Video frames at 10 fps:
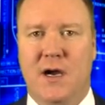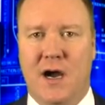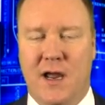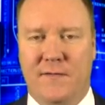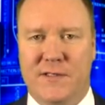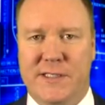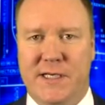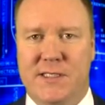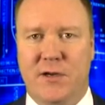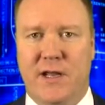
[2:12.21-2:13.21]
I have a
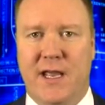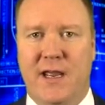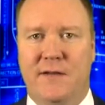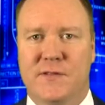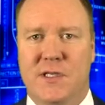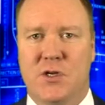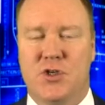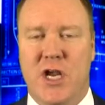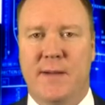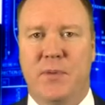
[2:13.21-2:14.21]
6-unit AFC
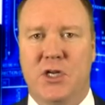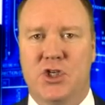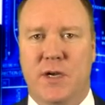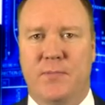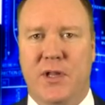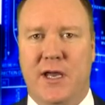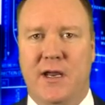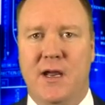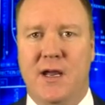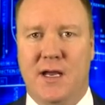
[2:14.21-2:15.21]
championship
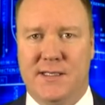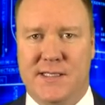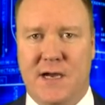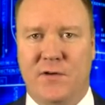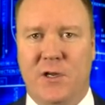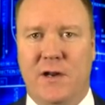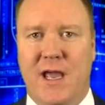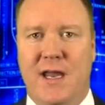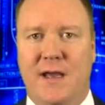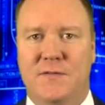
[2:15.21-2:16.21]
play, a 7-unit
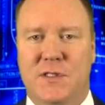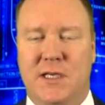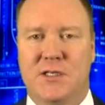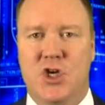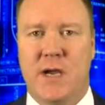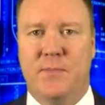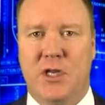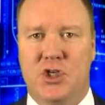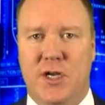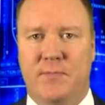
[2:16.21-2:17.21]
NFC
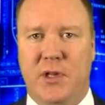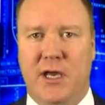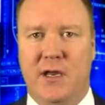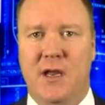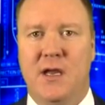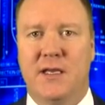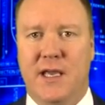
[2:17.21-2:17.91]
championship play.